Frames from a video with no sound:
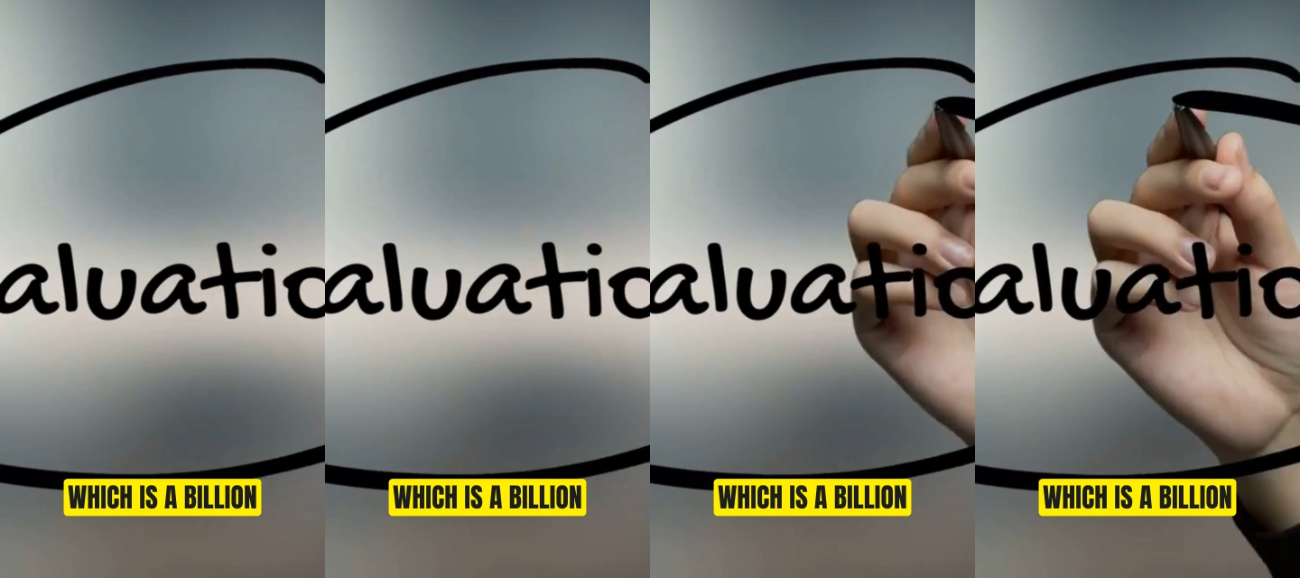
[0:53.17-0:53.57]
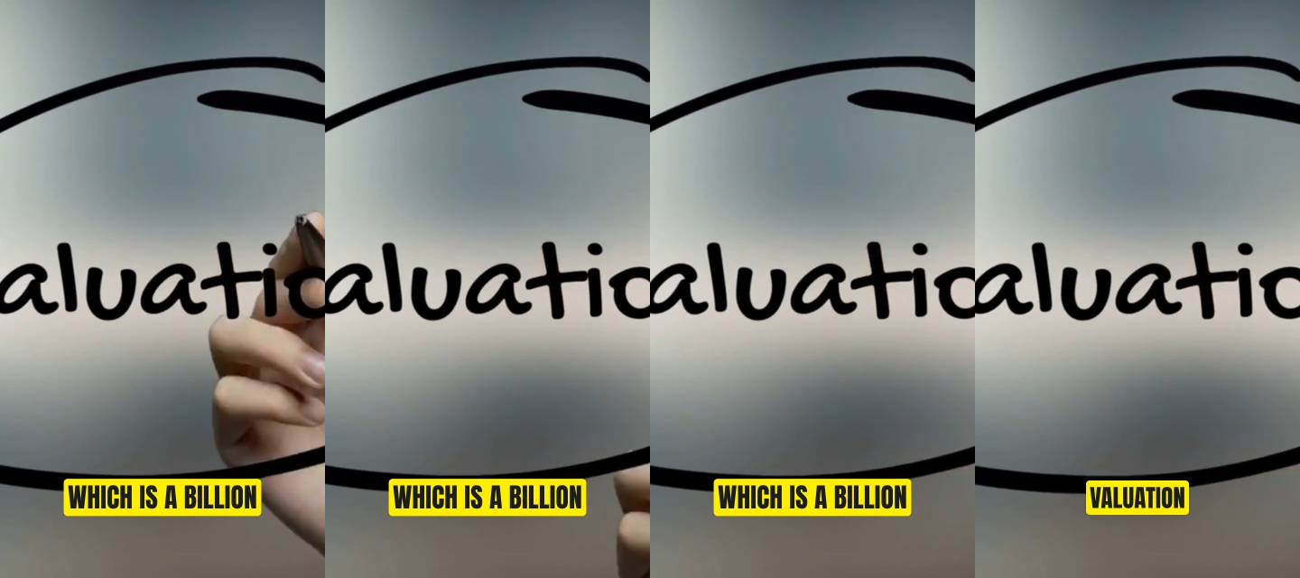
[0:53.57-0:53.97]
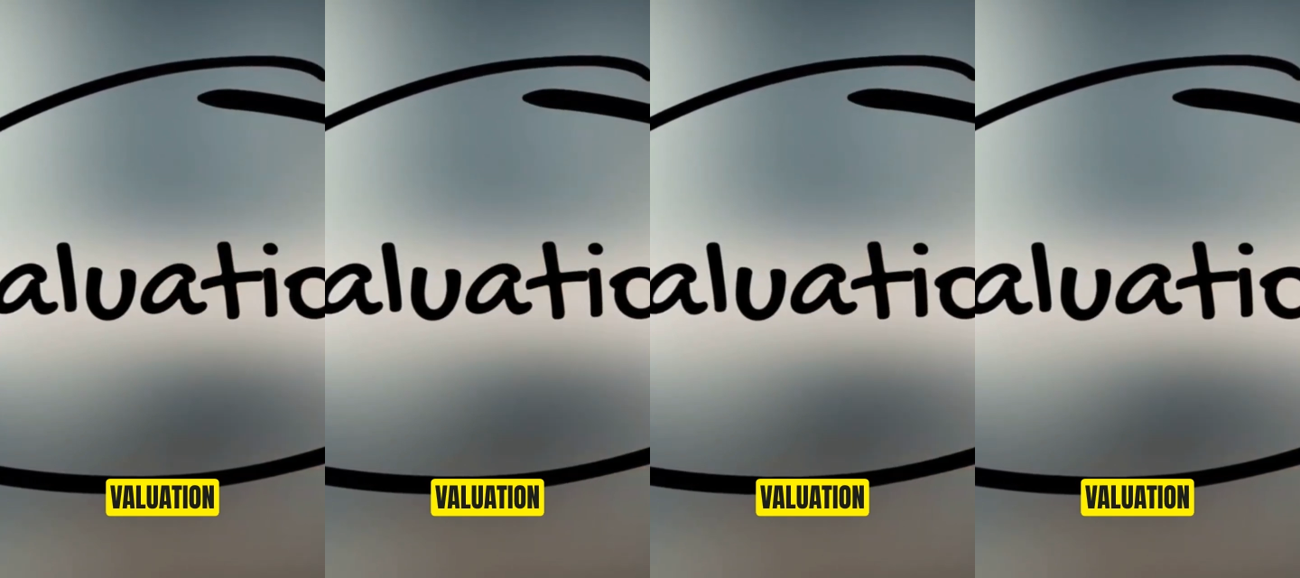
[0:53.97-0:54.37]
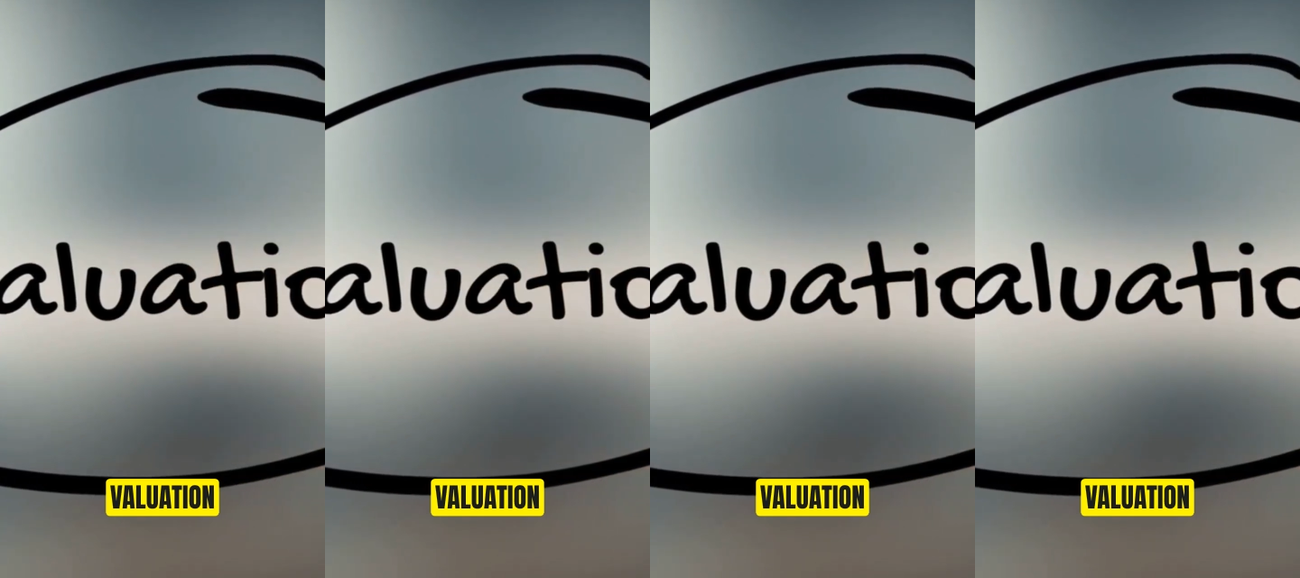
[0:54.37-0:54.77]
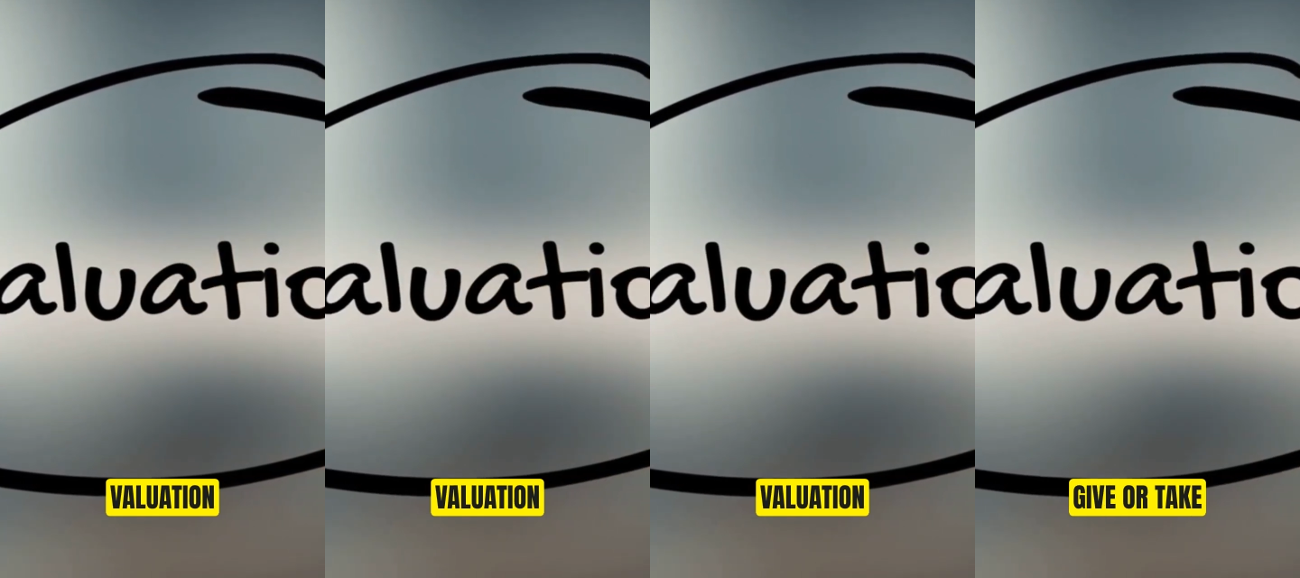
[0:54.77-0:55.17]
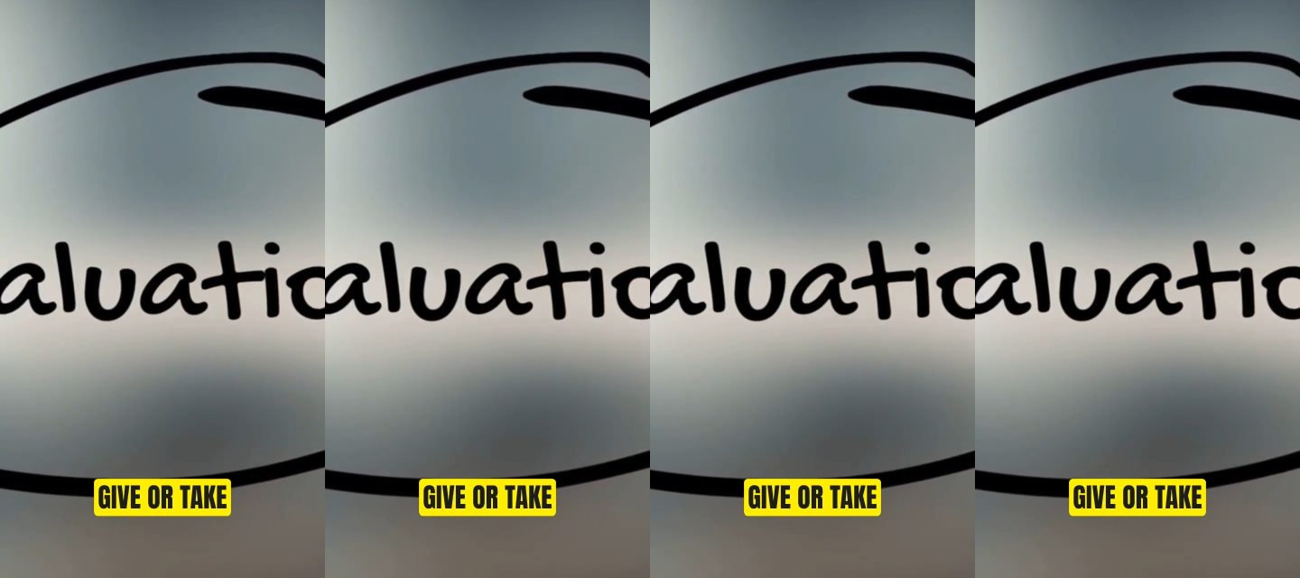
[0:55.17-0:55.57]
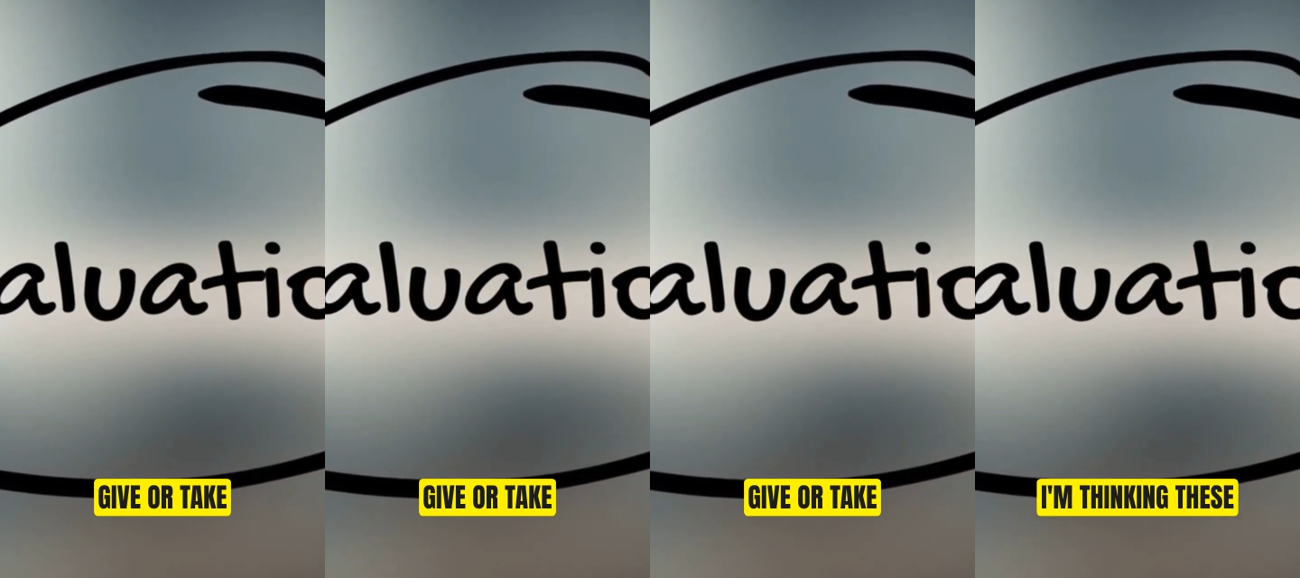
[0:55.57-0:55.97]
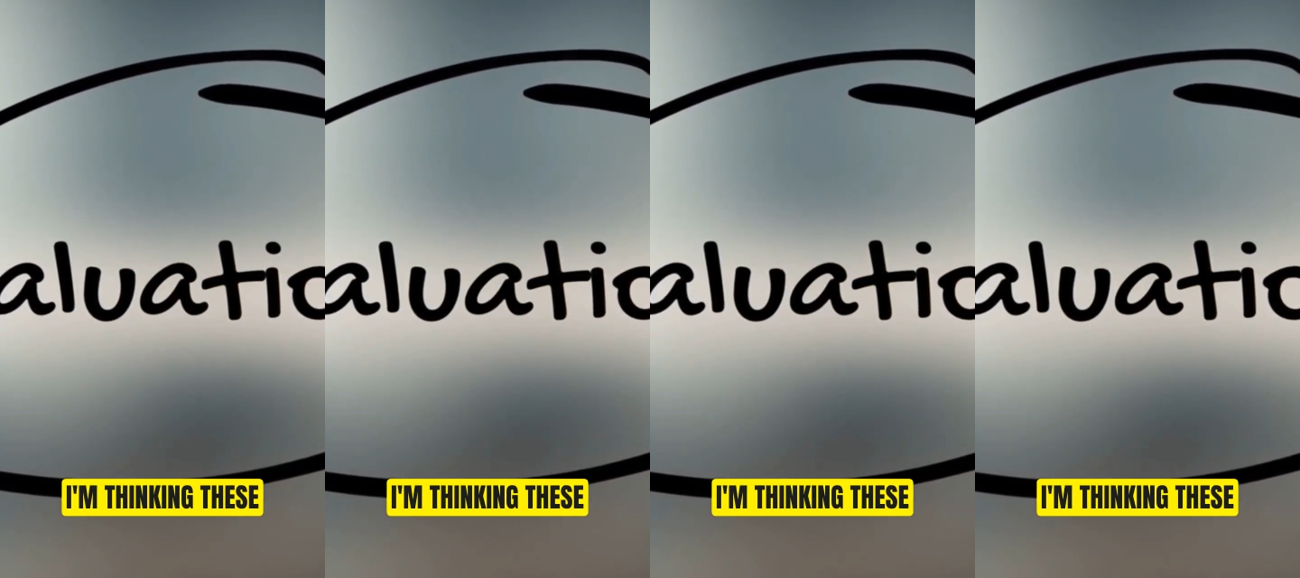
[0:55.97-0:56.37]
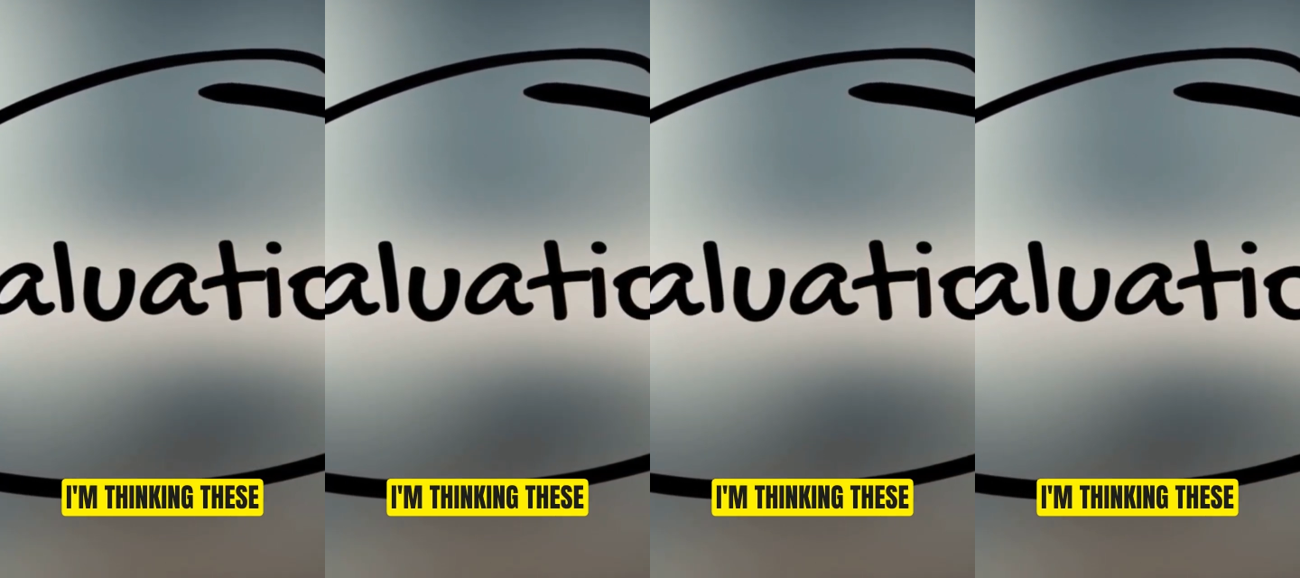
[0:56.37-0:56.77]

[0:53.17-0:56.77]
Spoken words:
No face is visible, so there are no lips to read.